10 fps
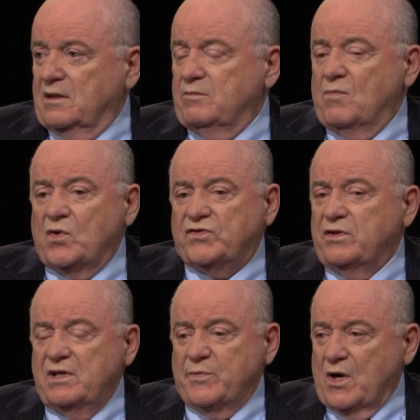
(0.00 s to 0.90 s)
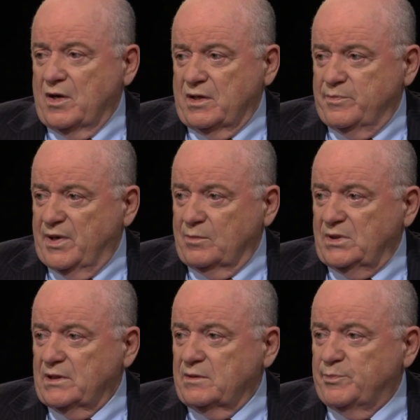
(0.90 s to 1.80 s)
Most of the American
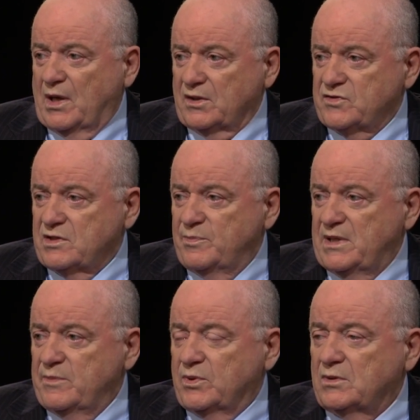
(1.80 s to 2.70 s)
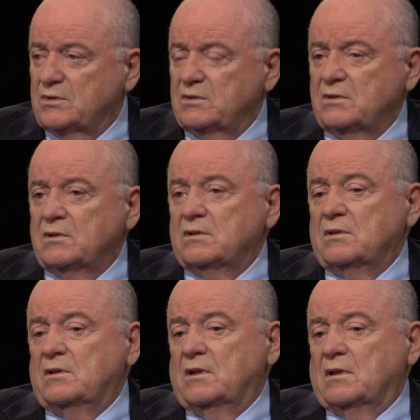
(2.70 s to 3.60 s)
public, policy people,
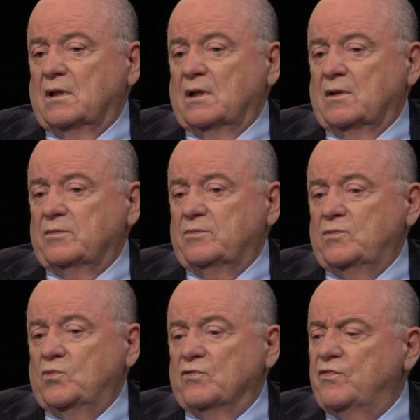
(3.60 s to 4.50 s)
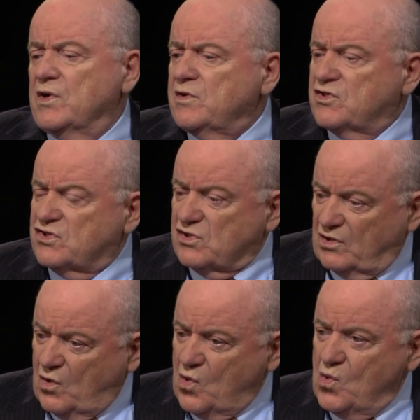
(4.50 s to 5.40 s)
were very
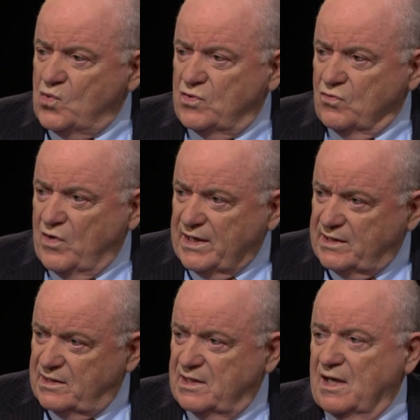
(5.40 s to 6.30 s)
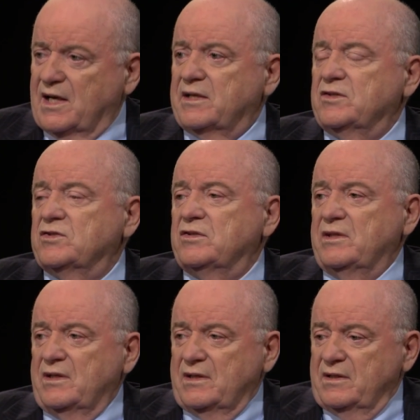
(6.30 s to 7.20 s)
slow to recognize
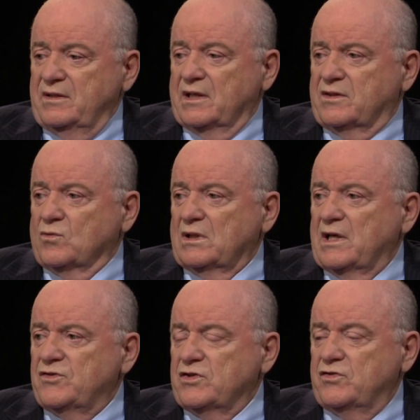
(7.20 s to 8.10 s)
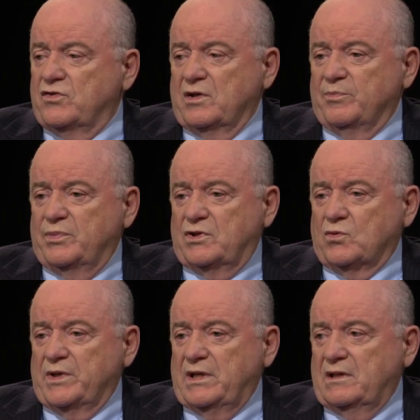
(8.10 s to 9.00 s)
that the relationship
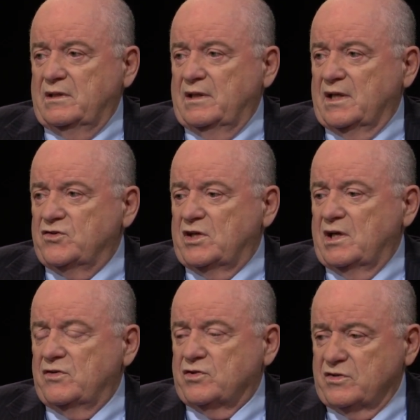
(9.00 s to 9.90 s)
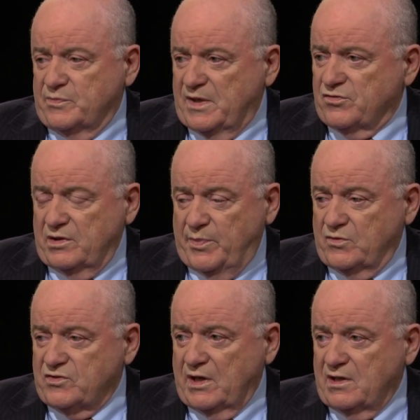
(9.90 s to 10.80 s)
between education, especially
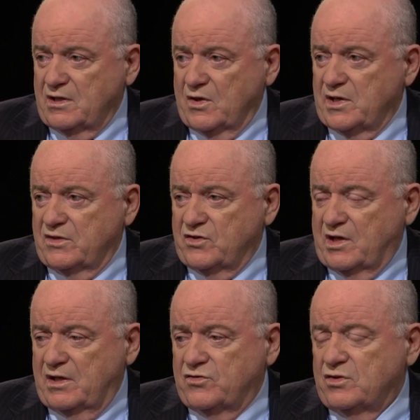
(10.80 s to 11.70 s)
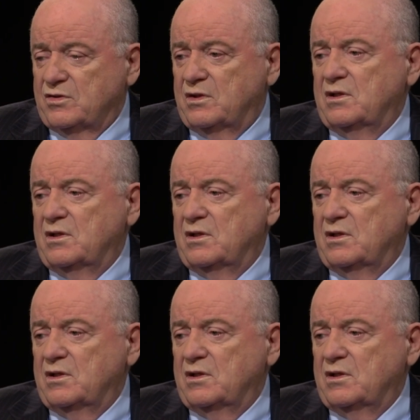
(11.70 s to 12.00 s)
post-secondary education,